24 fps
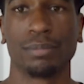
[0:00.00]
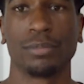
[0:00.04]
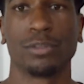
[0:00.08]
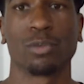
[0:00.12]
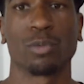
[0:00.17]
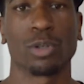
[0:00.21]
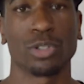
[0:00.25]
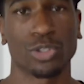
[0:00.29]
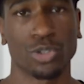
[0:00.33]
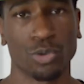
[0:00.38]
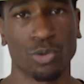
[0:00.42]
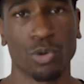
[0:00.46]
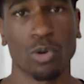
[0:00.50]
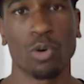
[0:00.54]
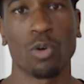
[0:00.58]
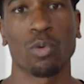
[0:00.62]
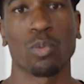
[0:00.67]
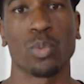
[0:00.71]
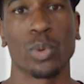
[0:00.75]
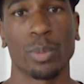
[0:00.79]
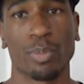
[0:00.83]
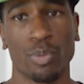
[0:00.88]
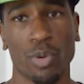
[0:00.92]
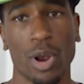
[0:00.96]
Russell Crowe
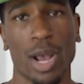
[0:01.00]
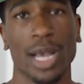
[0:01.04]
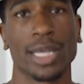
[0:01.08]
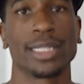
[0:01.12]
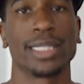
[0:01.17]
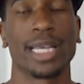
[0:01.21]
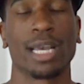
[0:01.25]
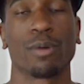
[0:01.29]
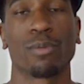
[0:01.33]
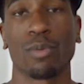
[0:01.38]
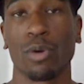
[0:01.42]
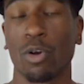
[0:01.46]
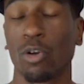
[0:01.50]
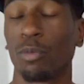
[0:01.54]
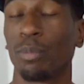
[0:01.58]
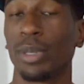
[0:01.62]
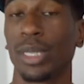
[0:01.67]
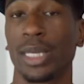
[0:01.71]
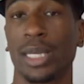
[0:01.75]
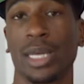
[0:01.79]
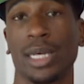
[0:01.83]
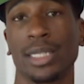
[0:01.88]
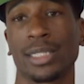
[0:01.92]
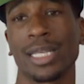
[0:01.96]
reprise that role,
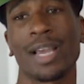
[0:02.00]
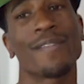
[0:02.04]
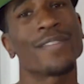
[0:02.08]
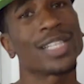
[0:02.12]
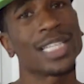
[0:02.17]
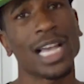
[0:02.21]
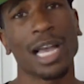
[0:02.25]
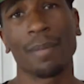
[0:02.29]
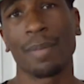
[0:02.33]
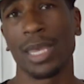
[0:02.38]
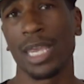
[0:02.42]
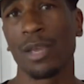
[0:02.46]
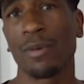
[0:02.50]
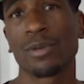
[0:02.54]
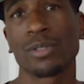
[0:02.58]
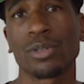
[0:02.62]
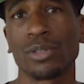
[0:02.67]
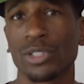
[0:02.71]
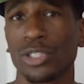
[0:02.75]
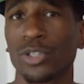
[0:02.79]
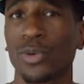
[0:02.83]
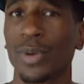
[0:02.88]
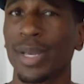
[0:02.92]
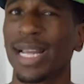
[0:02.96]
because every time he was
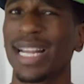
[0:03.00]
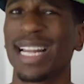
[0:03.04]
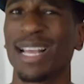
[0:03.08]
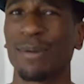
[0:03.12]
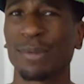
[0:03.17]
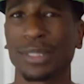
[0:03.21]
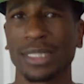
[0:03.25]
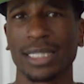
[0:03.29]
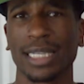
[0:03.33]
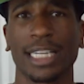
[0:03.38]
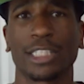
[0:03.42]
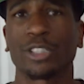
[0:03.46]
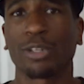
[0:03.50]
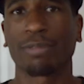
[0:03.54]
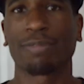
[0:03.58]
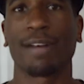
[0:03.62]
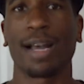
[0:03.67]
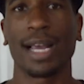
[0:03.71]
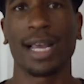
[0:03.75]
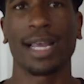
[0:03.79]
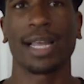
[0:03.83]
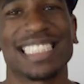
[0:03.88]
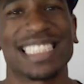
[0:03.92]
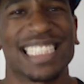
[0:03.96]
on screen, it was
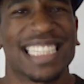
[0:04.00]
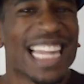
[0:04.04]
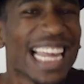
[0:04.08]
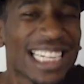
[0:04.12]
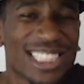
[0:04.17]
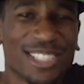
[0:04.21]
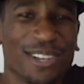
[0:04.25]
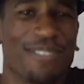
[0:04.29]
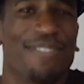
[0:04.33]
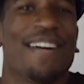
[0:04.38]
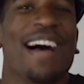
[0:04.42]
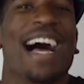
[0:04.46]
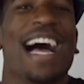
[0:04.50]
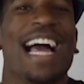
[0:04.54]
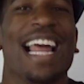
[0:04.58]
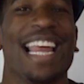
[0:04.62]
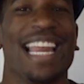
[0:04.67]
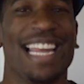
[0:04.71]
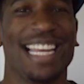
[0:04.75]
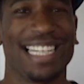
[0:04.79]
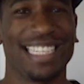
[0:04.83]
electrifying. It's electrifying!